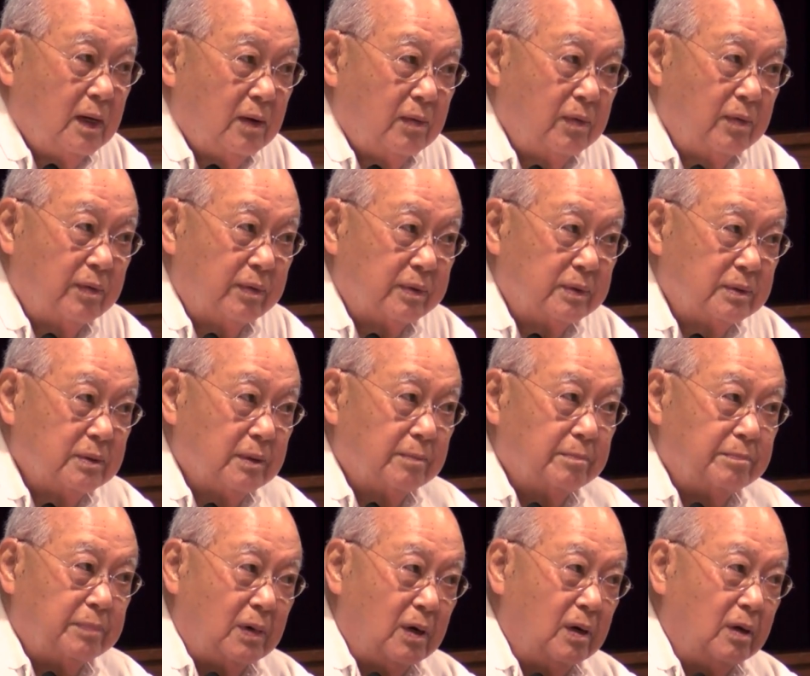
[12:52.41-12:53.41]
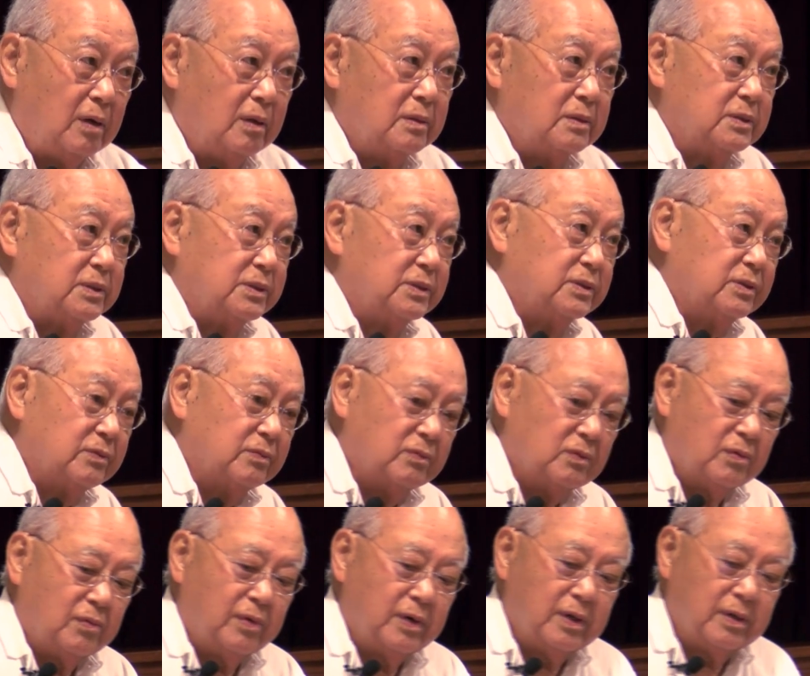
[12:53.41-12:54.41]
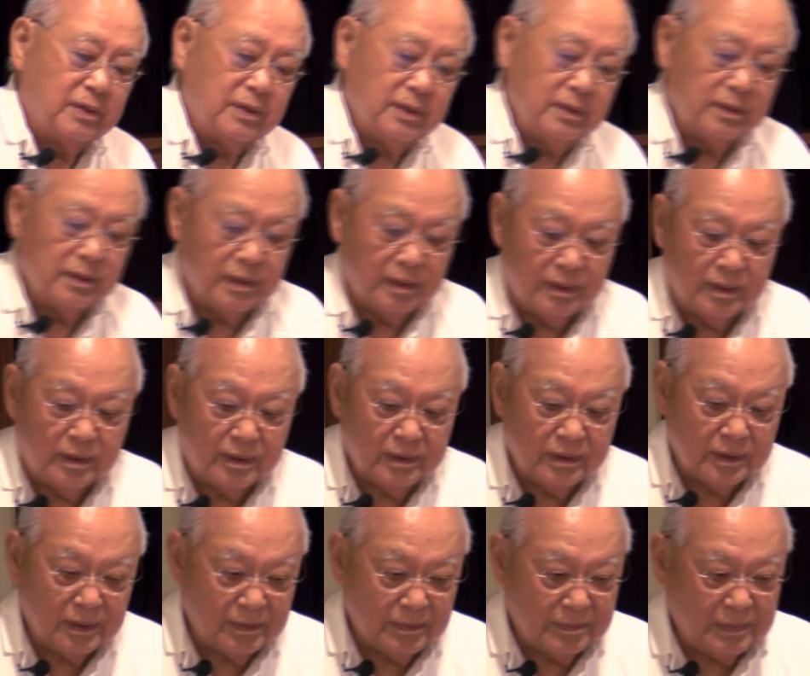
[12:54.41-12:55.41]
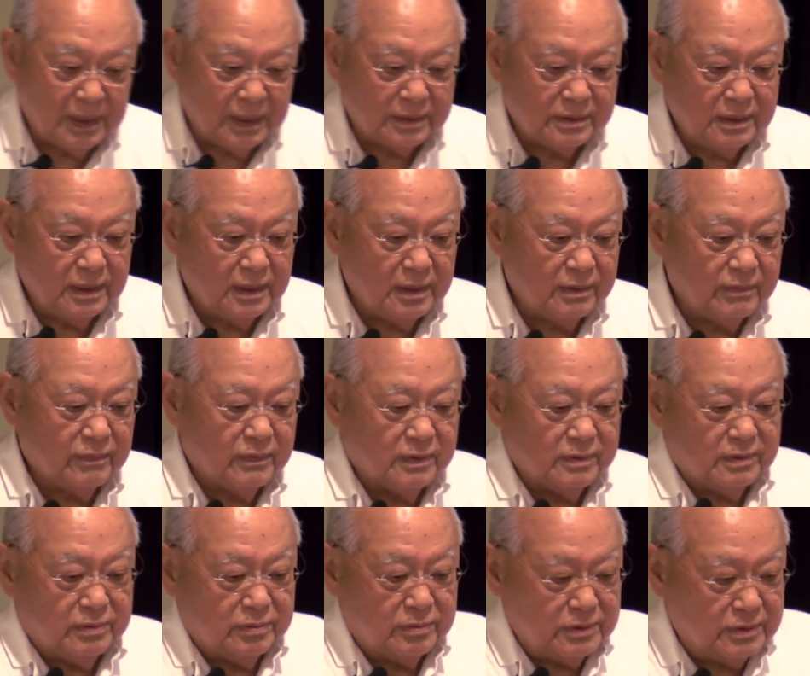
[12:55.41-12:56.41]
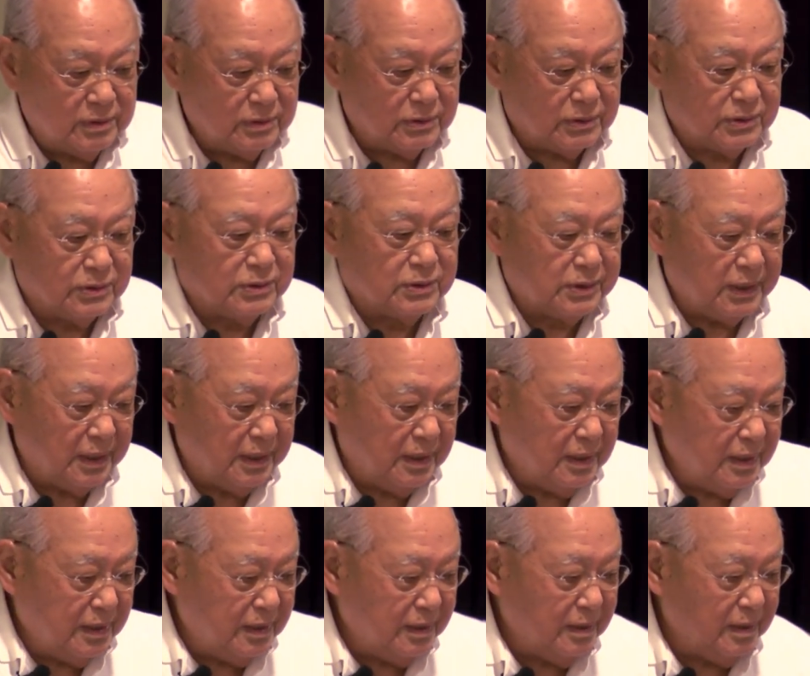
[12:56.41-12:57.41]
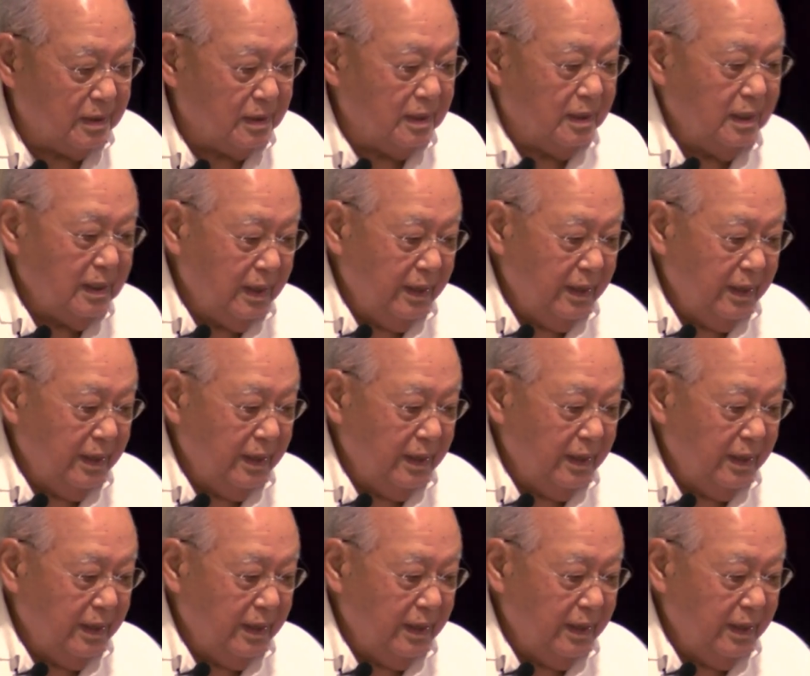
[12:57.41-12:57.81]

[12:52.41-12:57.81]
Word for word: We would dump all the silverware in there, and about 10 of us would just shake it in